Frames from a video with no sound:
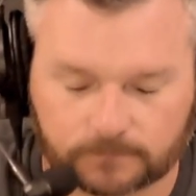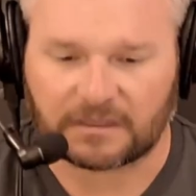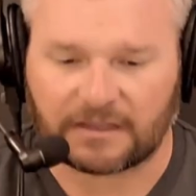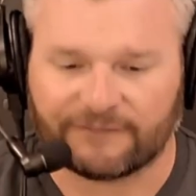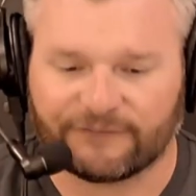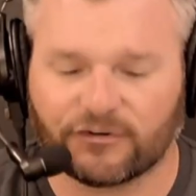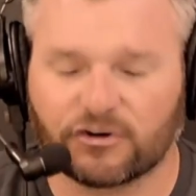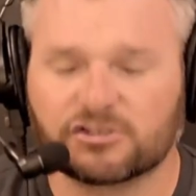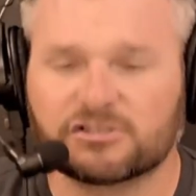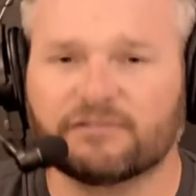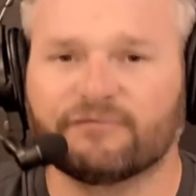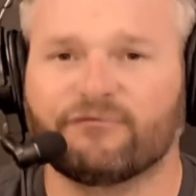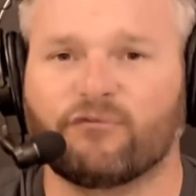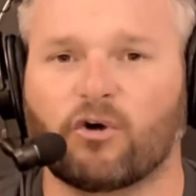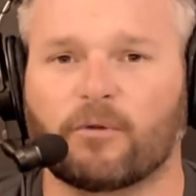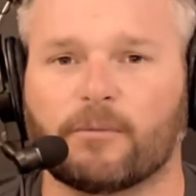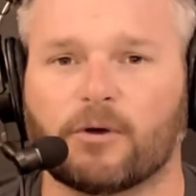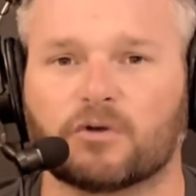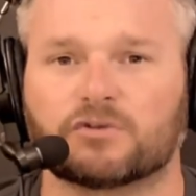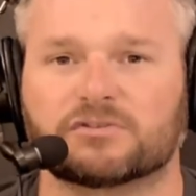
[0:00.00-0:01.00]
first and
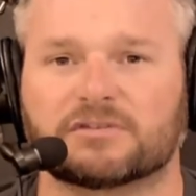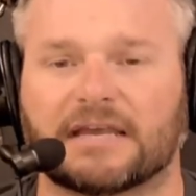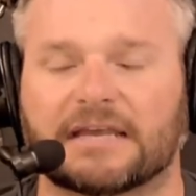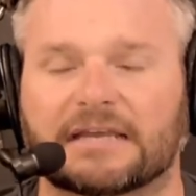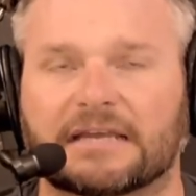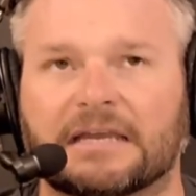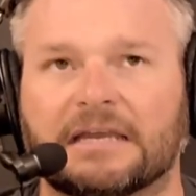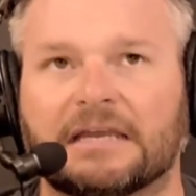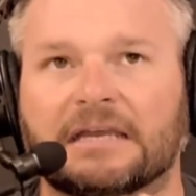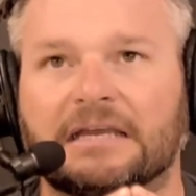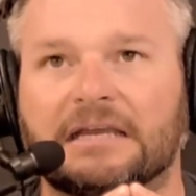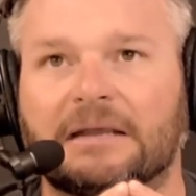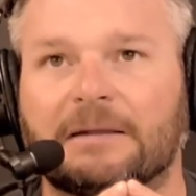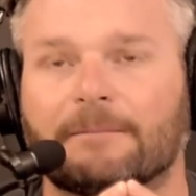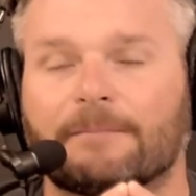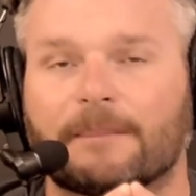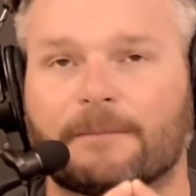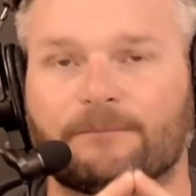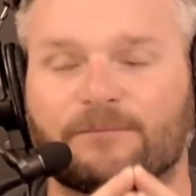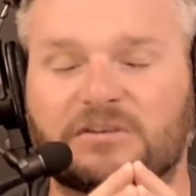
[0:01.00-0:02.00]
foremost, like
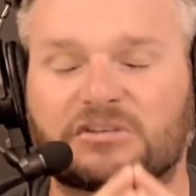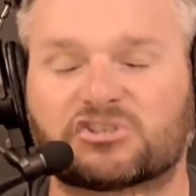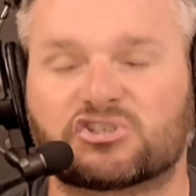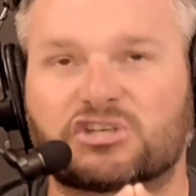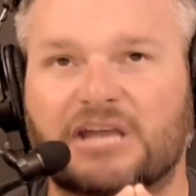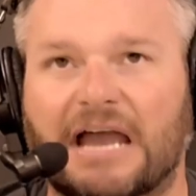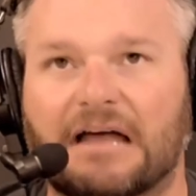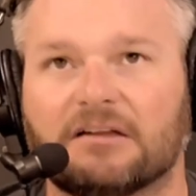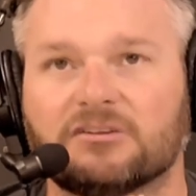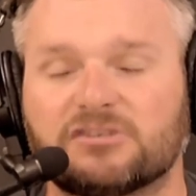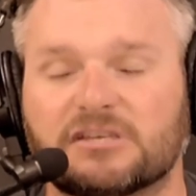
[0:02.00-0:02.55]
this challenge